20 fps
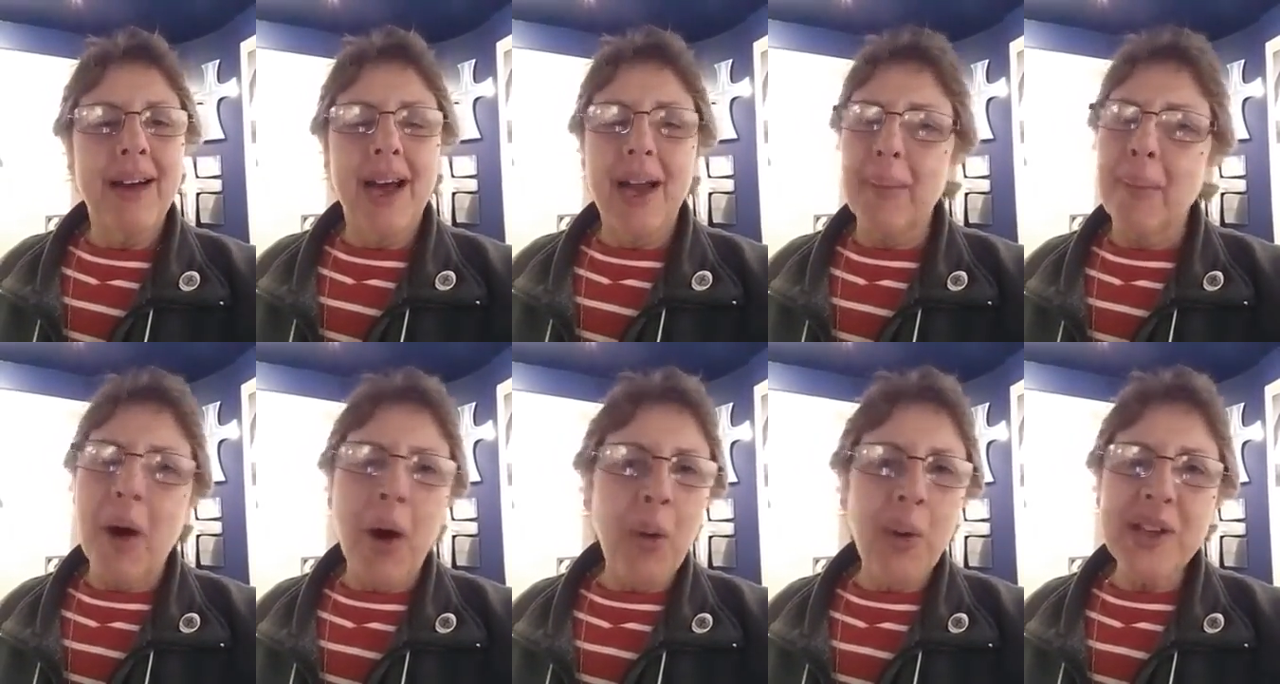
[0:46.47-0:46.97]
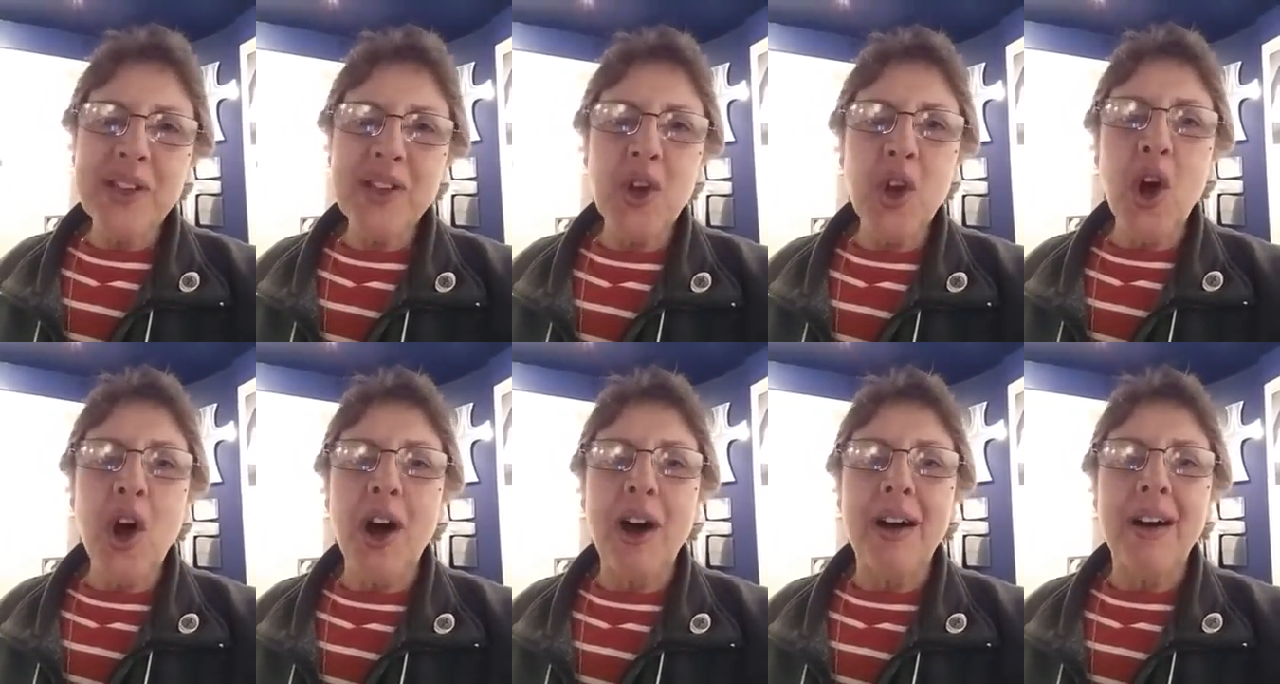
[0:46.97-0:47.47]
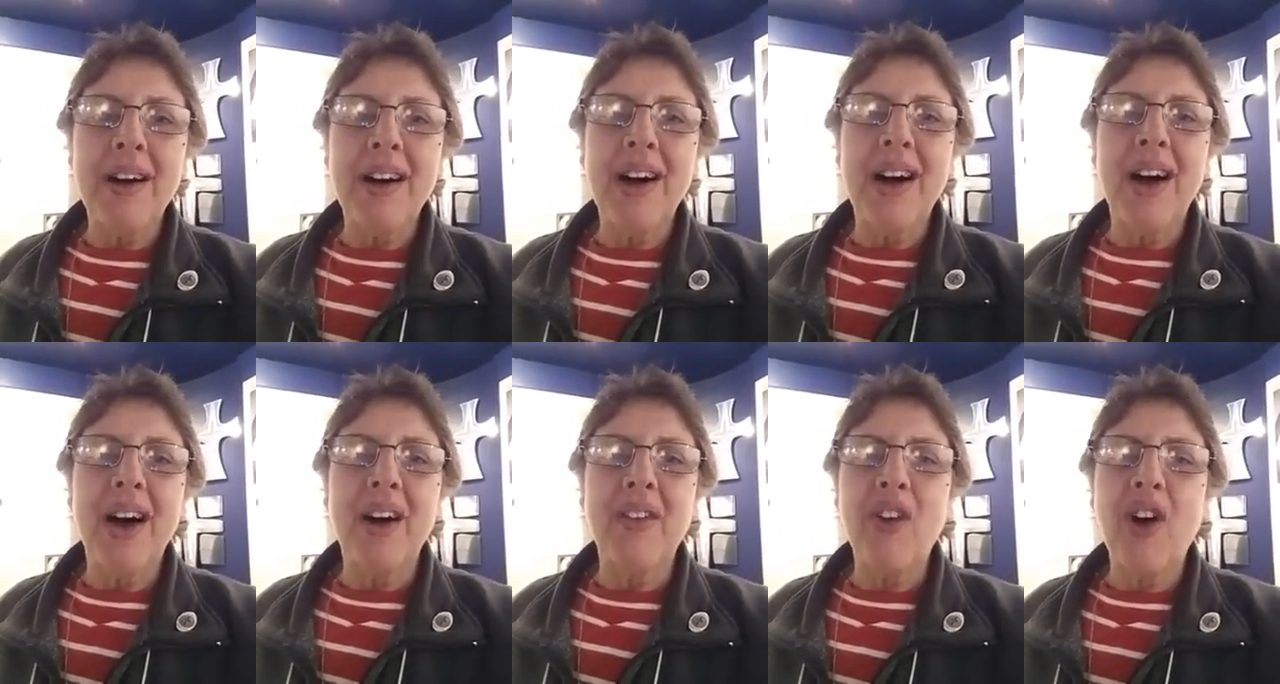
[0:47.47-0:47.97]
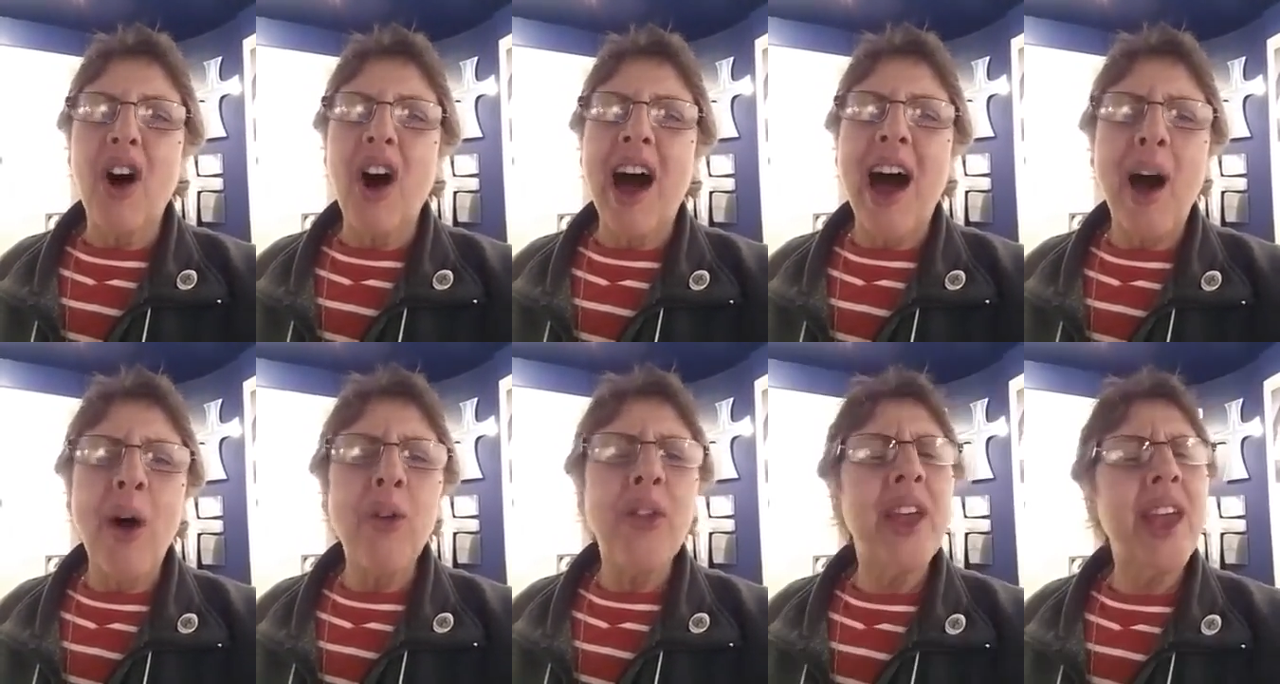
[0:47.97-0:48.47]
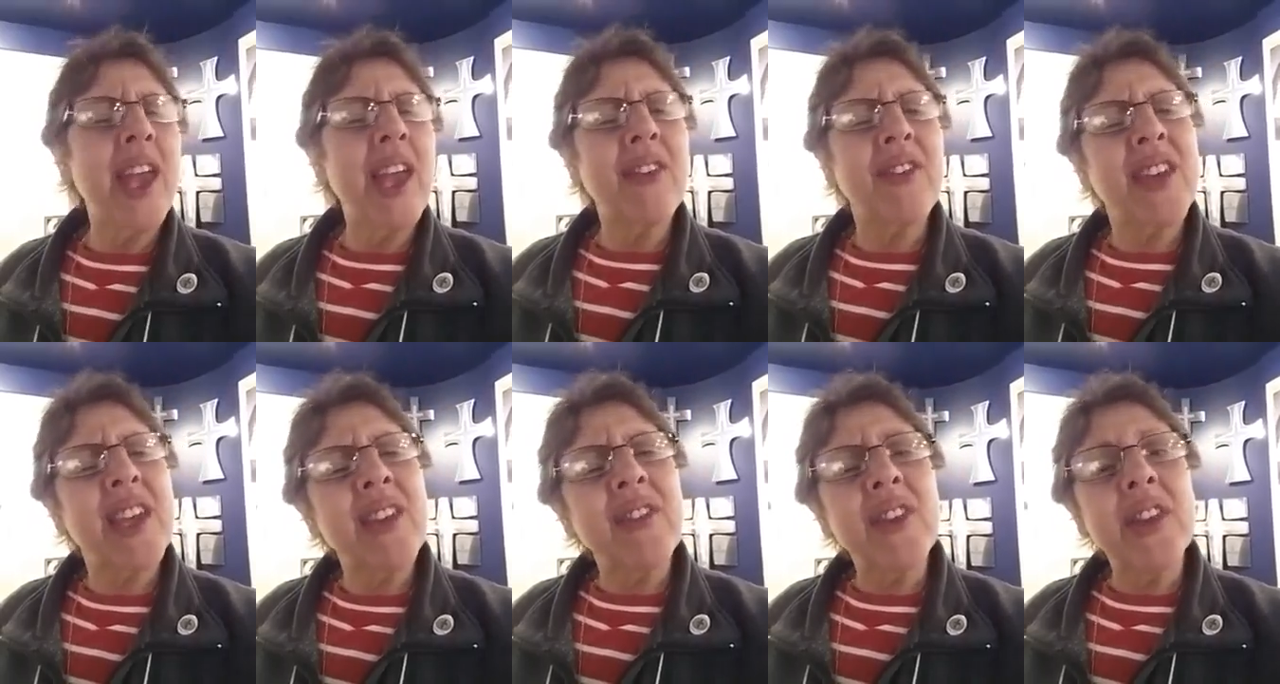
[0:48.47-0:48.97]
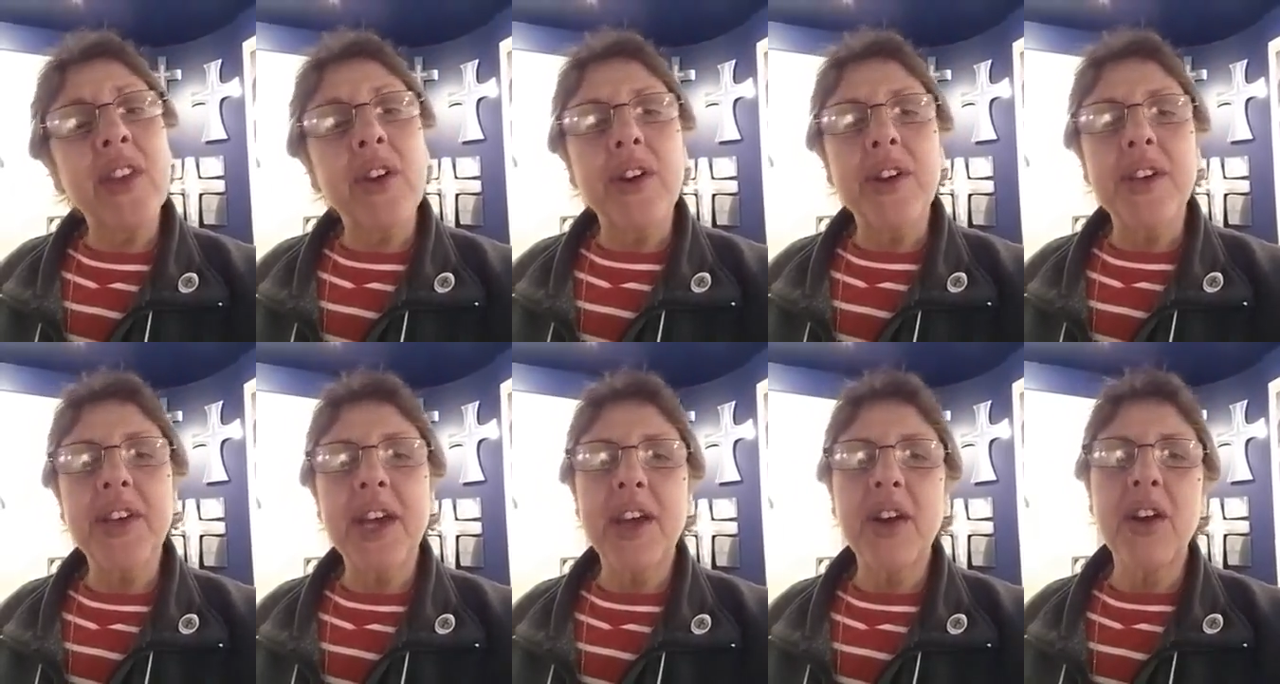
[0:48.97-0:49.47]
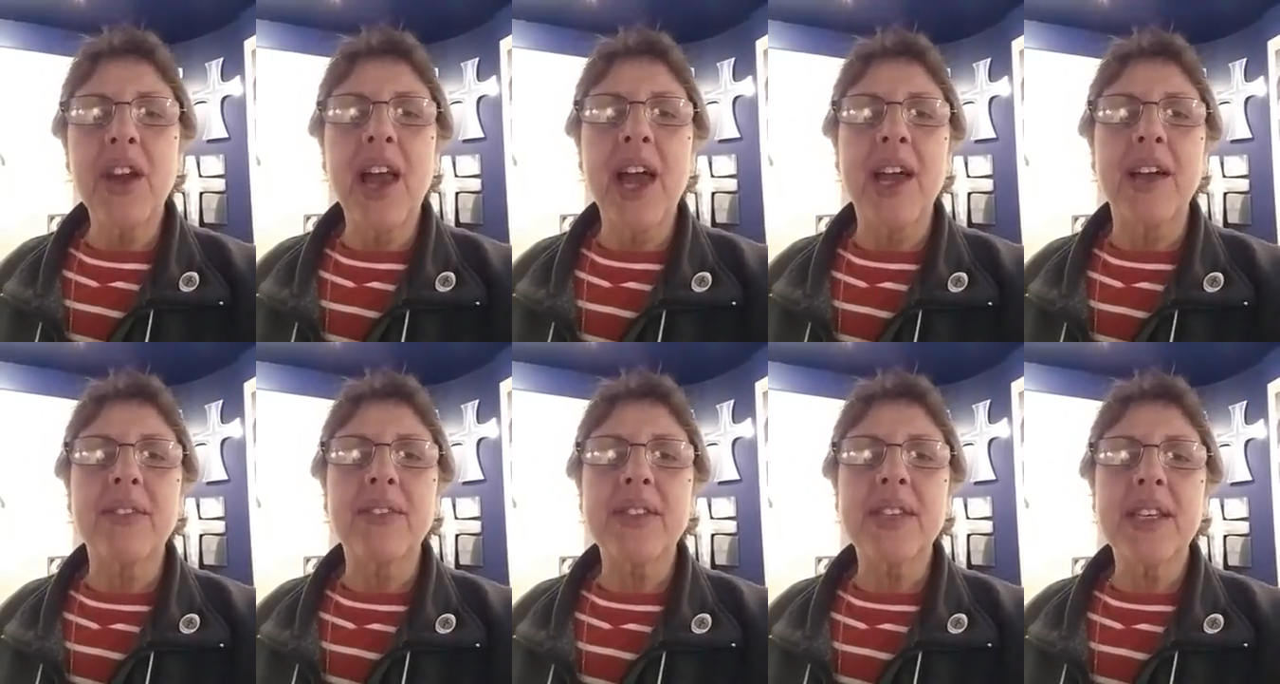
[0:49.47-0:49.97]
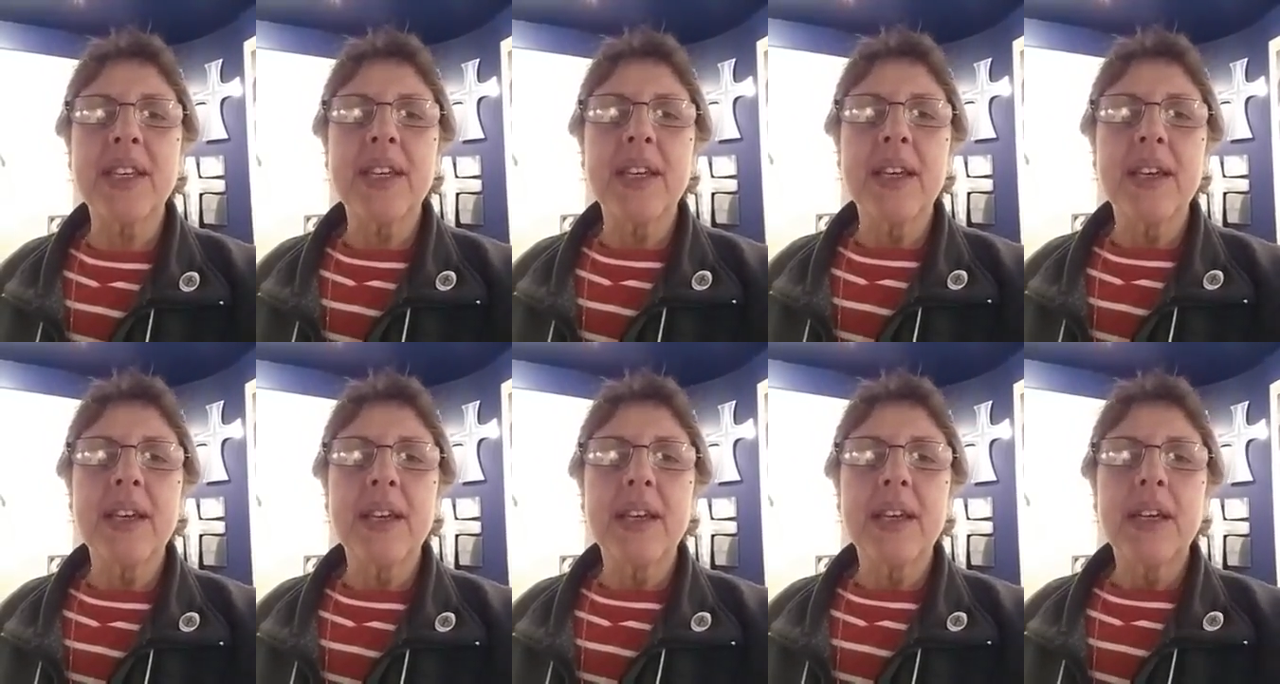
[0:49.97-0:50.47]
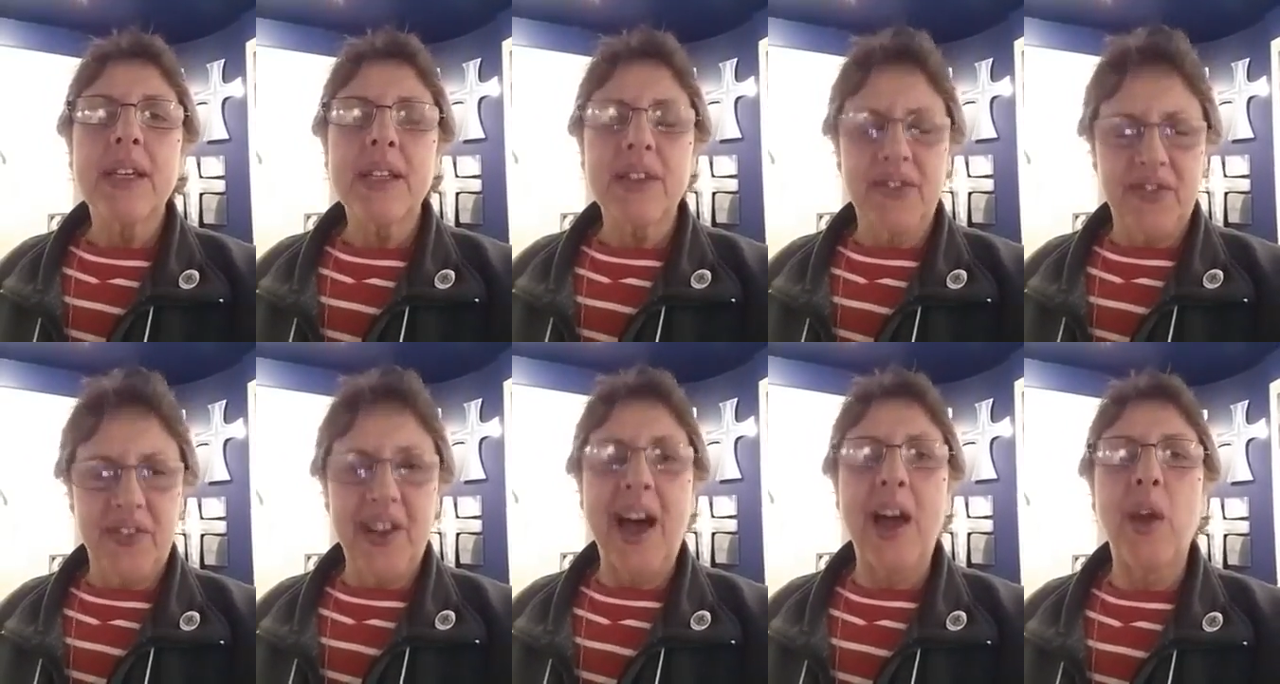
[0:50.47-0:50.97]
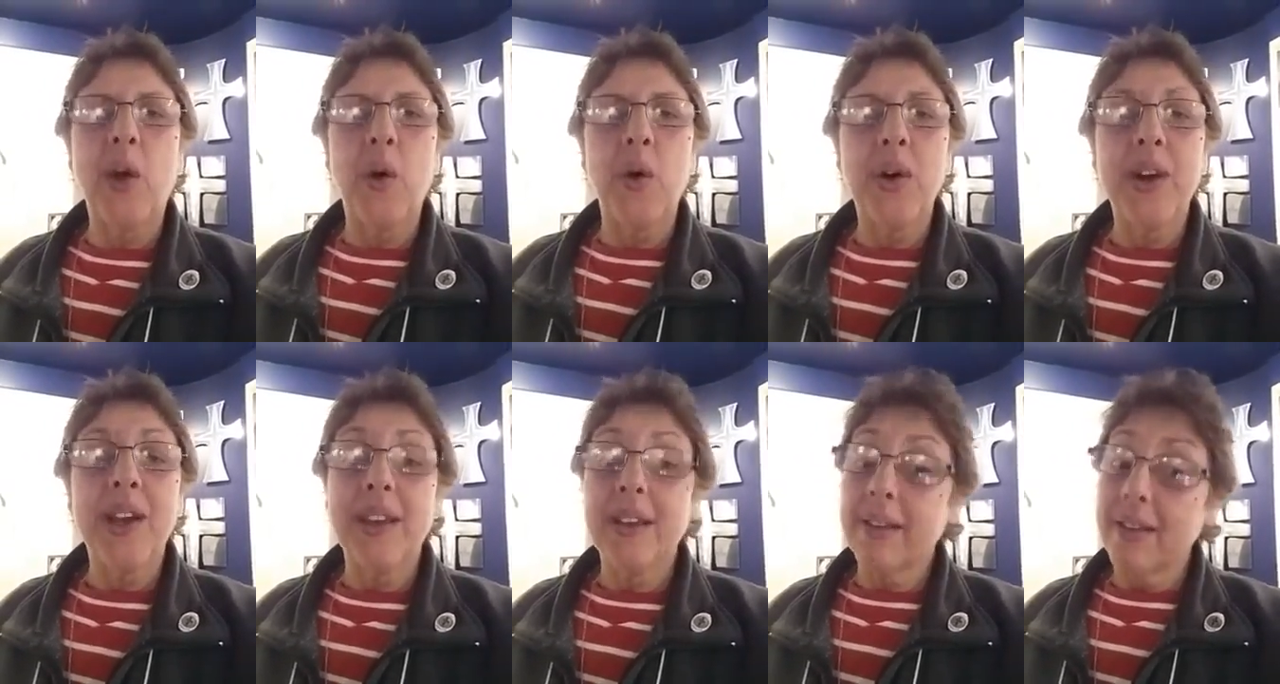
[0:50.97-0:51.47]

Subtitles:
I'm always in awe of how they have given their entire lives to follow